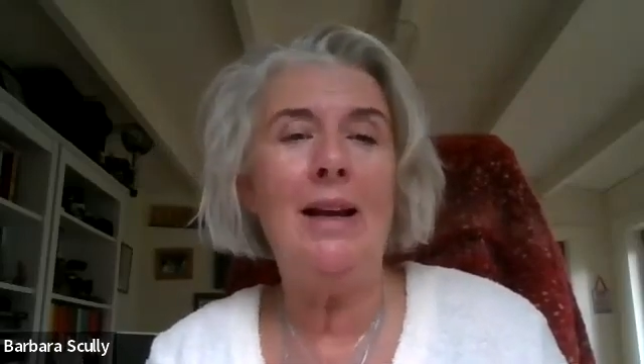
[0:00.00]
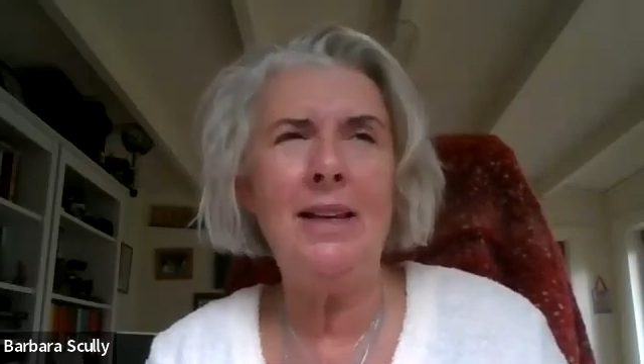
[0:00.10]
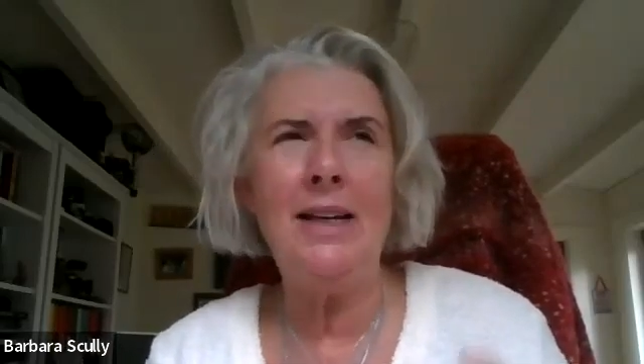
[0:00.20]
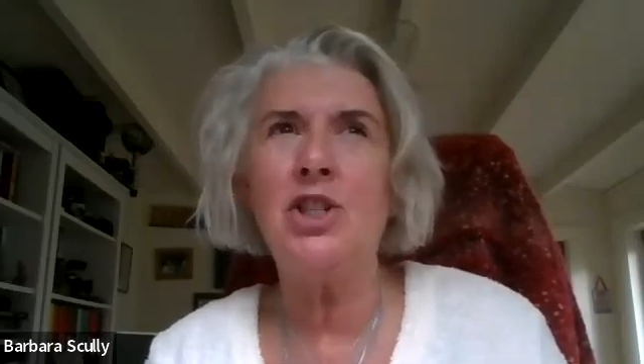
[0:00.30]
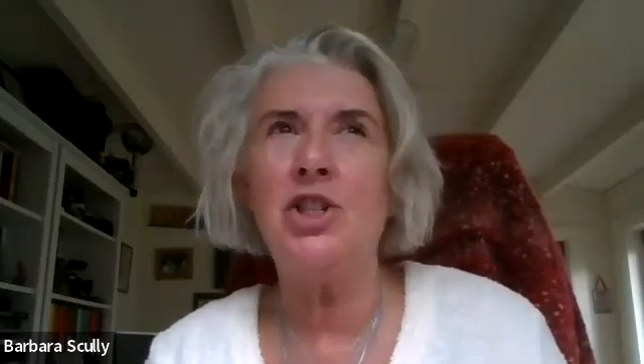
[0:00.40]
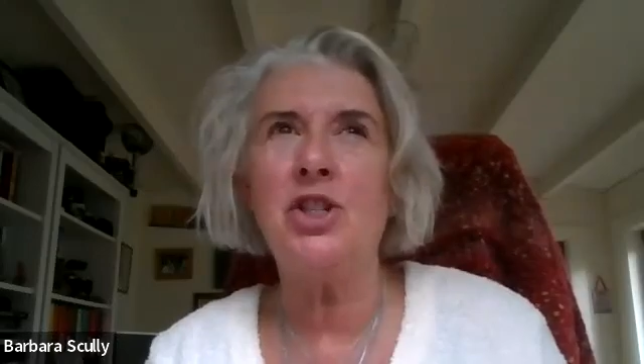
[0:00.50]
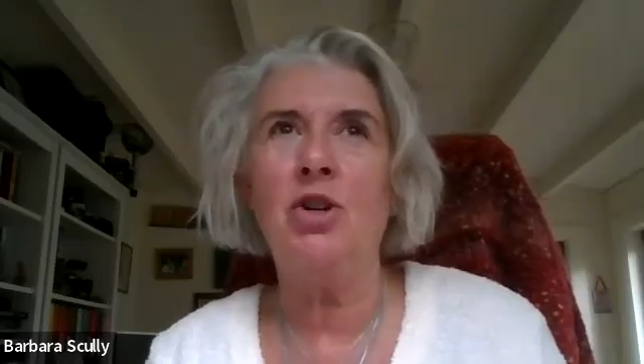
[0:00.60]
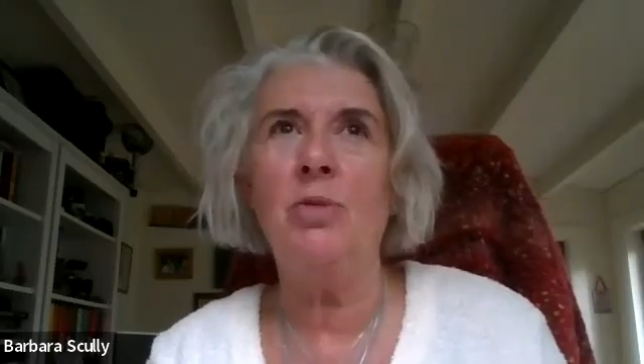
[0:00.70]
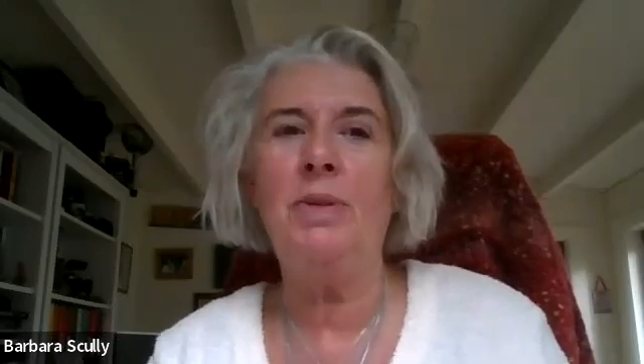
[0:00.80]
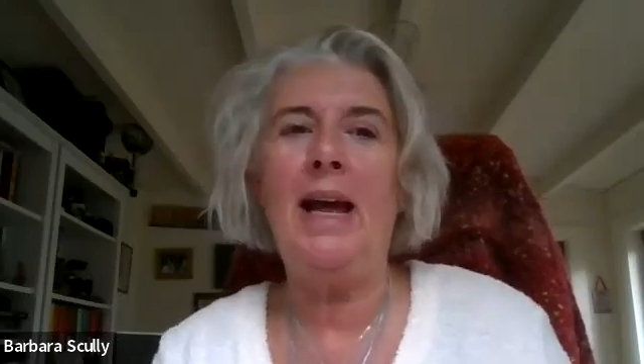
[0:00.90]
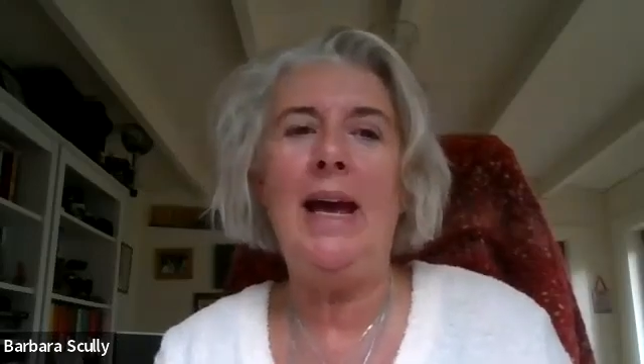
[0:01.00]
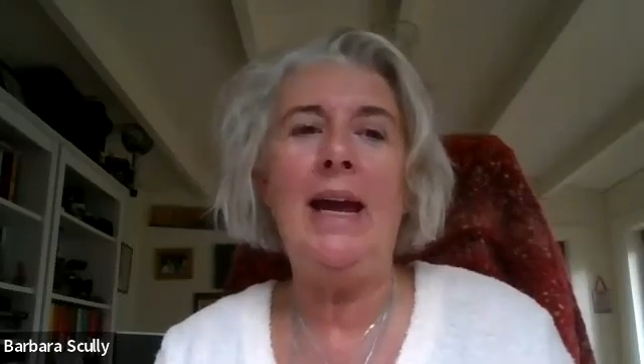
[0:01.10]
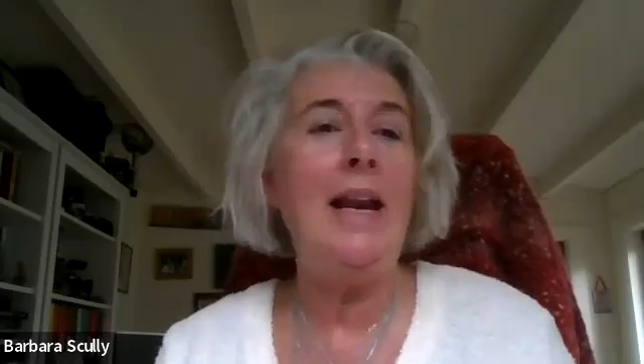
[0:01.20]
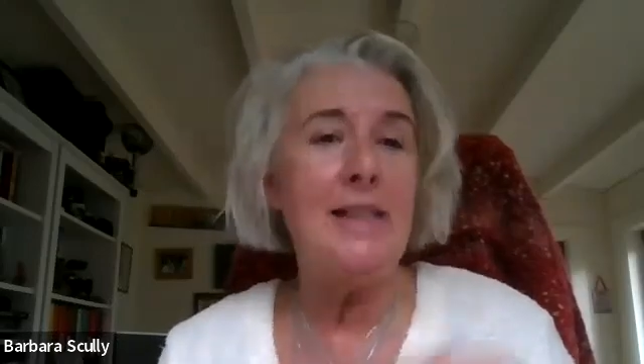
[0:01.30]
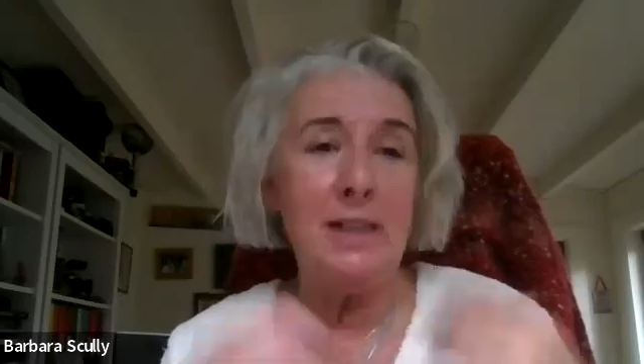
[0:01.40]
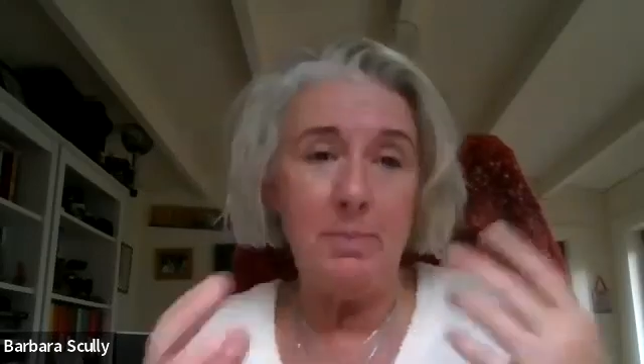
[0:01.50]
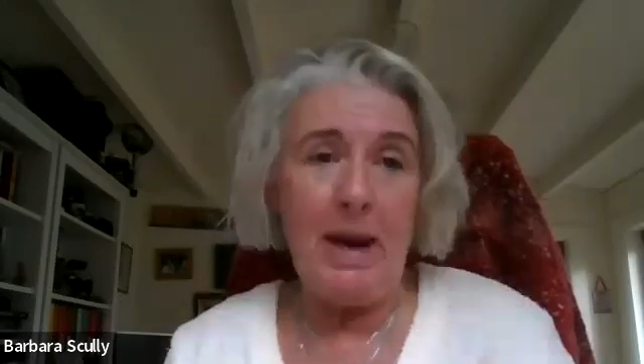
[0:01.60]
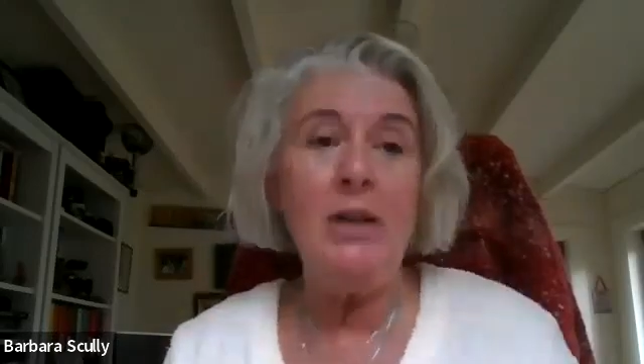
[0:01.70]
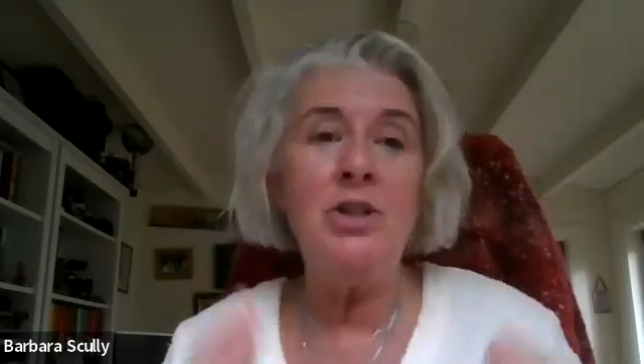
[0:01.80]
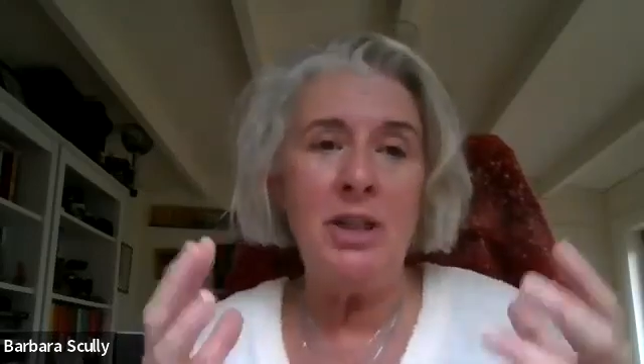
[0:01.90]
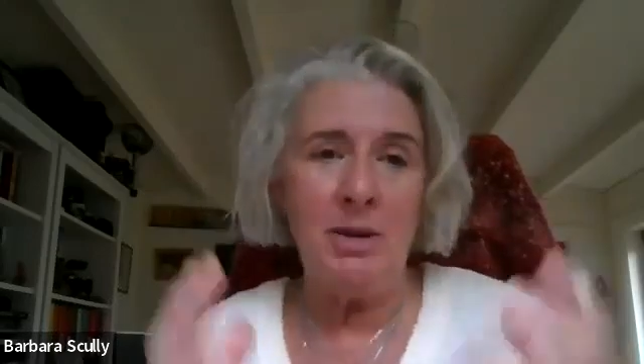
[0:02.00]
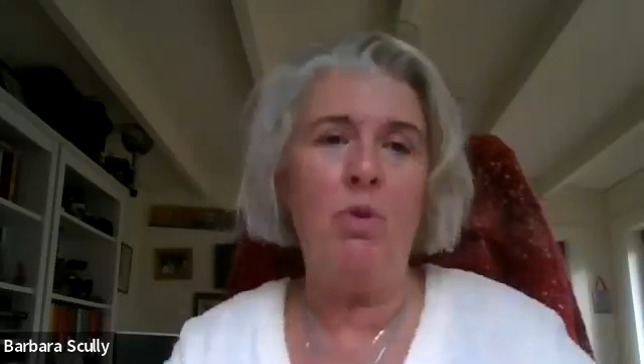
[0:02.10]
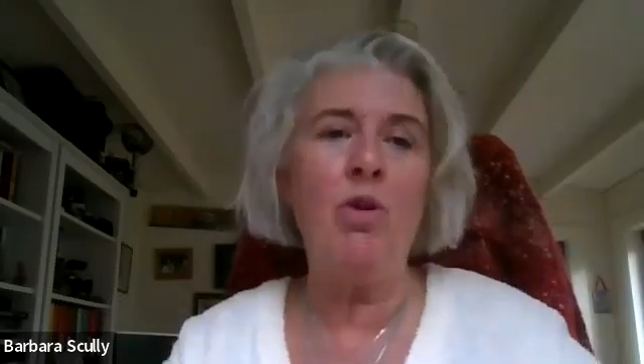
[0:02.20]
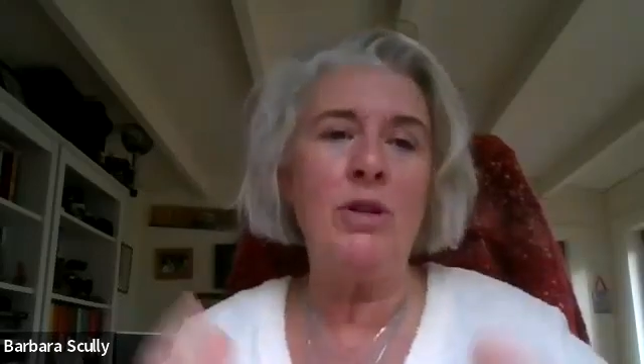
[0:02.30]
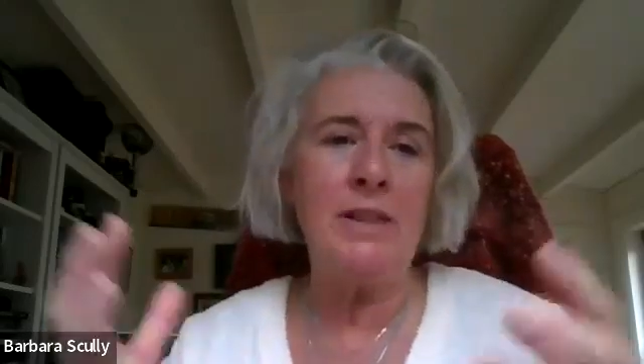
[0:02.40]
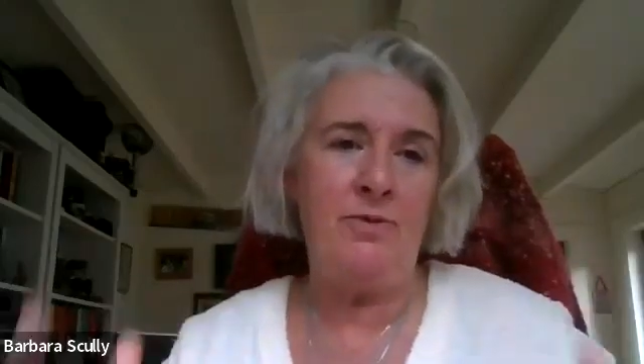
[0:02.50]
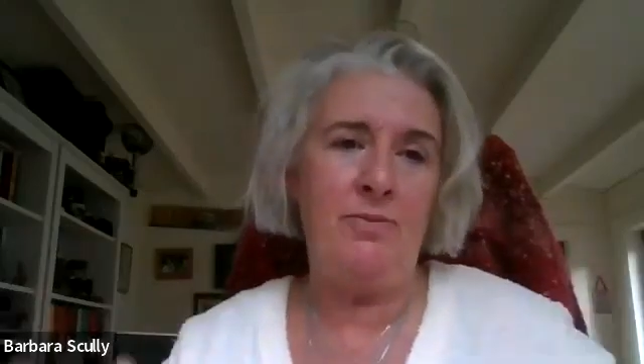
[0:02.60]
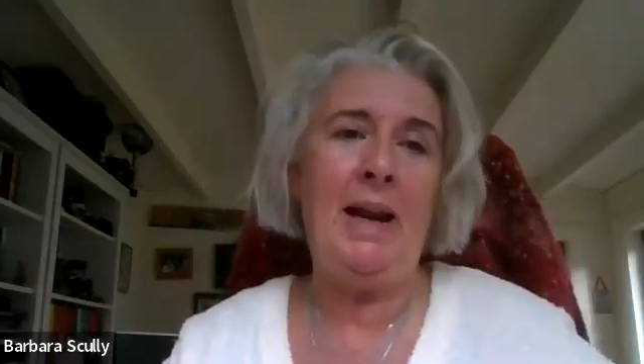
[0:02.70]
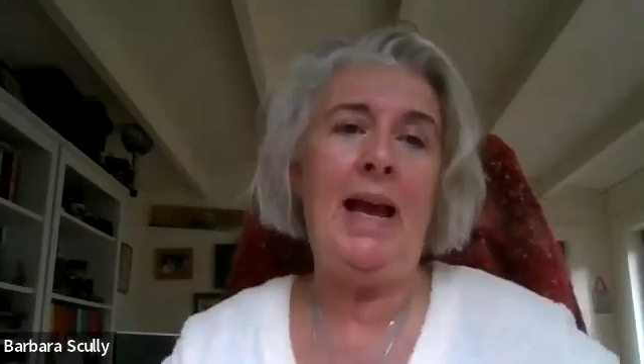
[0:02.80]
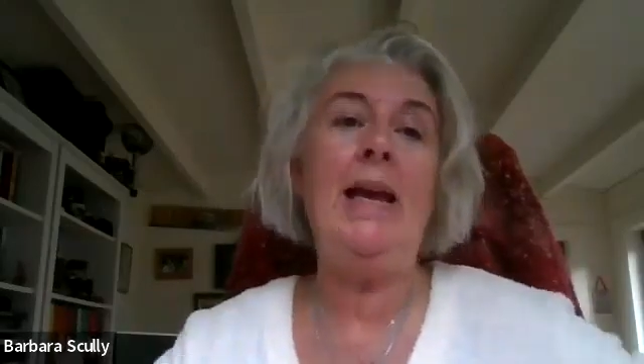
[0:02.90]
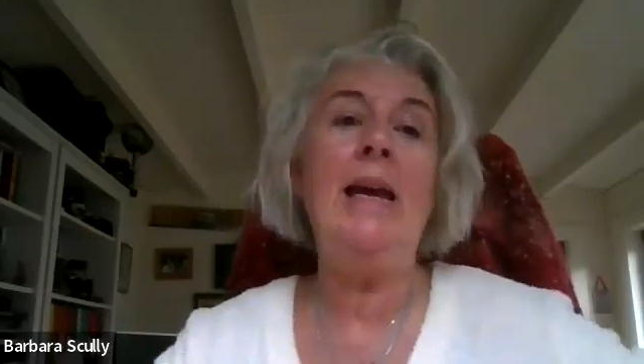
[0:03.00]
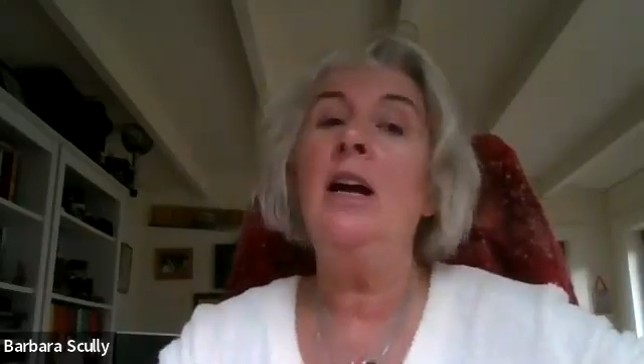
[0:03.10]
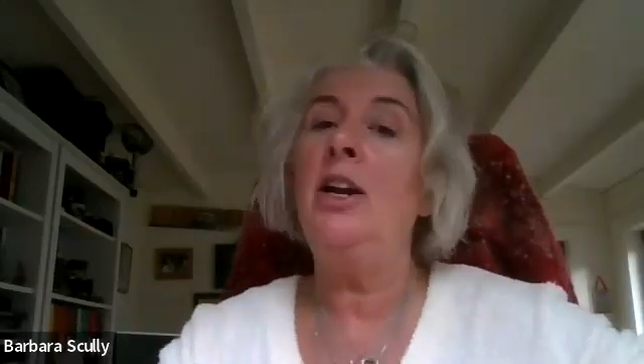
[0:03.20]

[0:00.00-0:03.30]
I think it's just called Play. And it's about the importance of play,